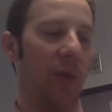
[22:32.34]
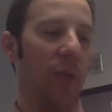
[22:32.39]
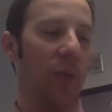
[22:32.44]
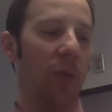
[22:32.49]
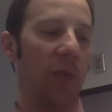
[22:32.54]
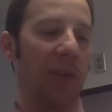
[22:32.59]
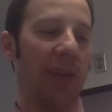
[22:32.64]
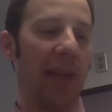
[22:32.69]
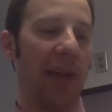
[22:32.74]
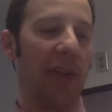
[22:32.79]

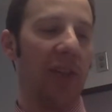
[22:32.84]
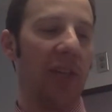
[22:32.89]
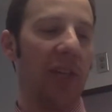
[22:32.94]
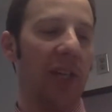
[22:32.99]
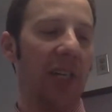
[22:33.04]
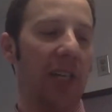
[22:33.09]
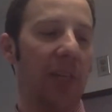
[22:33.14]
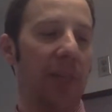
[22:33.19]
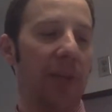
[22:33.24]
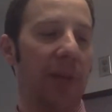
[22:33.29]
without
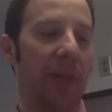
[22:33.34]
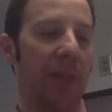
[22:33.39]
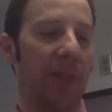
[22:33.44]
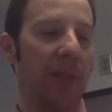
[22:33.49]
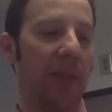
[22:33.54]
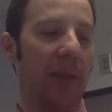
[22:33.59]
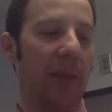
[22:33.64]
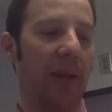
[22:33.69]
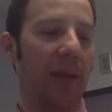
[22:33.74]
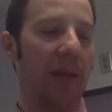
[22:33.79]
judgment,
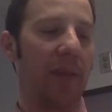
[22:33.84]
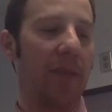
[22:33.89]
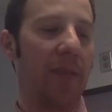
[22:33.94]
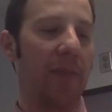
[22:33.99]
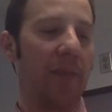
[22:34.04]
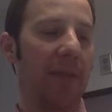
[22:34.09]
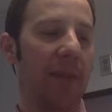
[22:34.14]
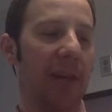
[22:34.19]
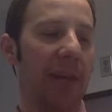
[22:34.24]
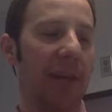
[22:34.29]

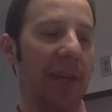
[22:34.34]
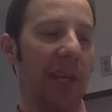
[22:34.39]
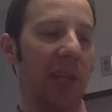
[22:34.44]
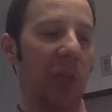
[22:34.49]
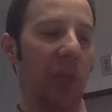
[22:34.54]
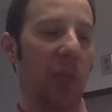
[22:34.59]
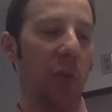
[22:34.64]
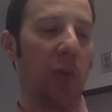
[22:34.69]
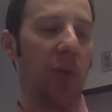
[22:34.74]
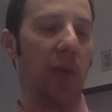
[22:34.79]
and
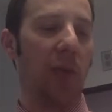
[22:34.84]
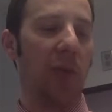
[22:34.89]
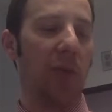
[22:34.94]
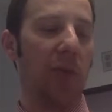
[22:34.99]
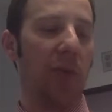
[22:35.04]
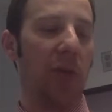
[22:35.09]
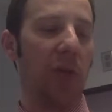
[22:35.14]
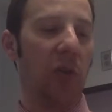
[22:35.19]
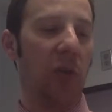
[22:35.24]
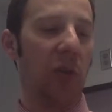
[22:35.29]
explore that
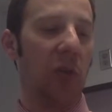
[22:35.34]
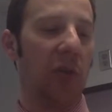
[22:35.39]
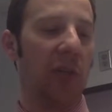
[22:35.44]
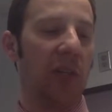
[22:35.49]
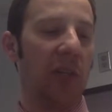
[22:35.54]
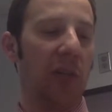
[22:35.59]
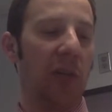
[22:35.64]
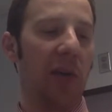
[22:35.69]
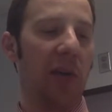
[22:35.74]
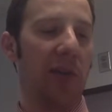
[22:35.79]
in a
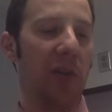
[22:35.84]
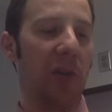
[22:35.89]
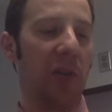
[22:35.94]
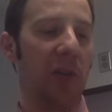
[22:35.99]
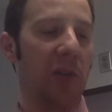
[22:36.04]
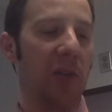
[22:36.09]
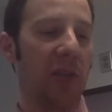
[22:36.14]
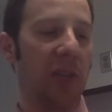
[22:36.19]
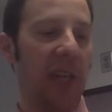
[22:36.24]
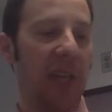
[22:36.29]
spirit of mutual
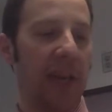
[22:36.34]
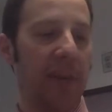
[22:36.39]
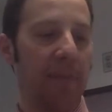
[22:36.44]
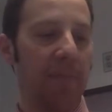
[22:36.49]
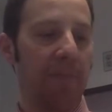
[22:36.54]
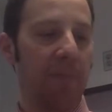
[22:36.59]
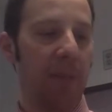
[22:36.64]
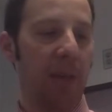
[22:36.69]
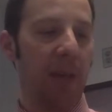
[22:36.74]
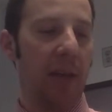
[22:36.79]
understanding.
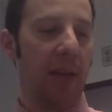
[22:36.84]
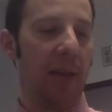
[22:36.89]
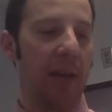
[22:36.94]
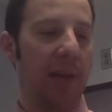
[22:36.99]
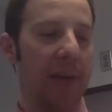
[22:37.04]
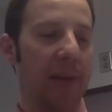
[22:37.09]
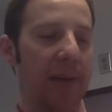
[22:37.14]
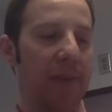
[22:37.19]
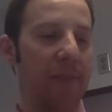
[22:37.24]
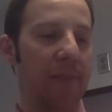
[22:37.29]

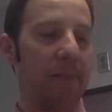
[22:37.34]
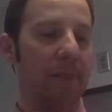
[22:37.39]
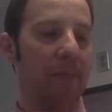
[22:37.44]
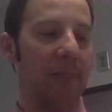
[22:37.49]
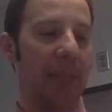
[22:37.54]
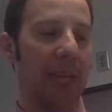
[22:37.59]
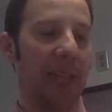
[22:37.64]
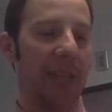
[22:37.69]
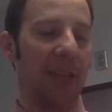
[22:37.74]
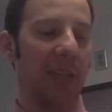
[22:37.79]

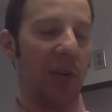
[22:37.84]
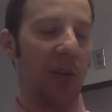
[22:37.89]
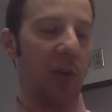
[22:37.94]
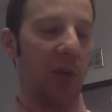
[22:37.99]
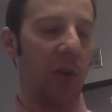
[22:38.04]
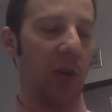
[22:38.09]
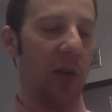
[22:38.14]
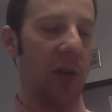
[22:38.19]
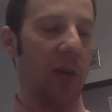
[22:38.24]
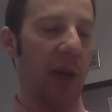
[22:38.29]
And
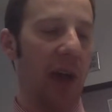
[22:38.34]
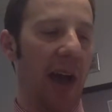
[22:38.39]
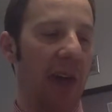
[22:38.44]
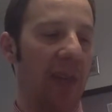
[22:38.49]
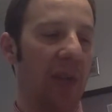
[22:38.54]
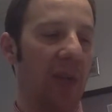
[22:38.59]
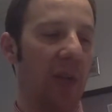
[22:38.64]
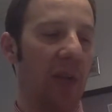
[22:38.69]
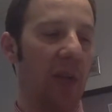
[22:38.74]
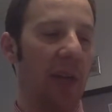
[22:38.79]
so you have
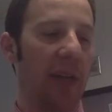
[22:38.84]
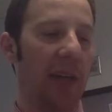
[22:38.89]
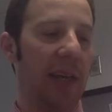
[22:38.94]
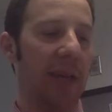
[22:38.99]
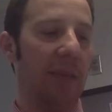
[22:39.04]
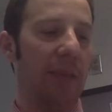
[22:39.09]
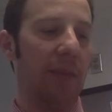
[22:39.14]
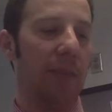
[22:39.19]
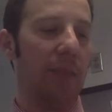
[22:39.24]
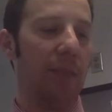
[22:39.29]
to
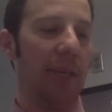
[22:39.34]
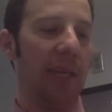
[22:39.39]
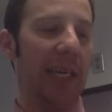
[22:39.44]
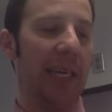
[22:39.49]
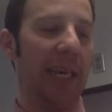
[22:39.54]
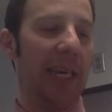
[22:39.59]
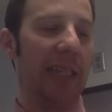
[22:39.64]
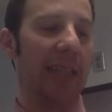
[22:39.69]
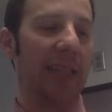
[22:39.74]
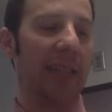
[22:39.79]
really
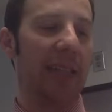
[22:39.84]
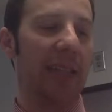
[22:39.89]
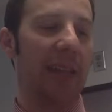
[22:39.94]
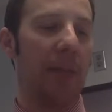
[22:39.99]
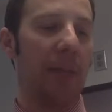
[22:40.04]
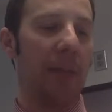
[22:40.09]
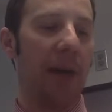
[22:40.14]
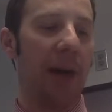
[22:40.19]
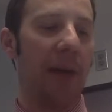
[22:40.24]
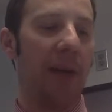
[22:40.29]
begin to
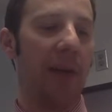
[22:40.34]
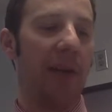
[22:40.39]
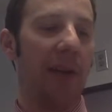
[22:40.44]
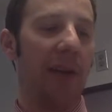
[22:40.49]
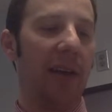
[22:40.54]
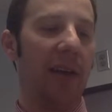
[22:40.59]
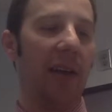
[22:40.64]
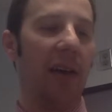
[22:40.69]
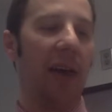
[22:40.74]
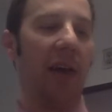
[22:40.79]
step out
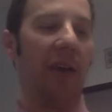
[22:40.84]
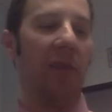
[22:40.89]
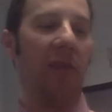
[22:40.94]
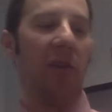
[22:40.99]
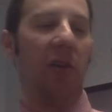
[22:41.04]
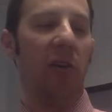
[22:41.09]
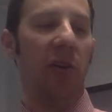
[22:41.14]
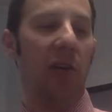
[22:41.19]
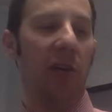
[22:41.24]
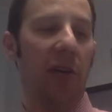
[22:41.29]
of
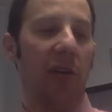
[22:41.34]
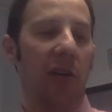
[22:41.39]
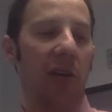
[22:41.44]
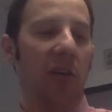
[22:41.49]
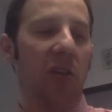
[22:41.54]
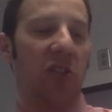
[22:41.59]
your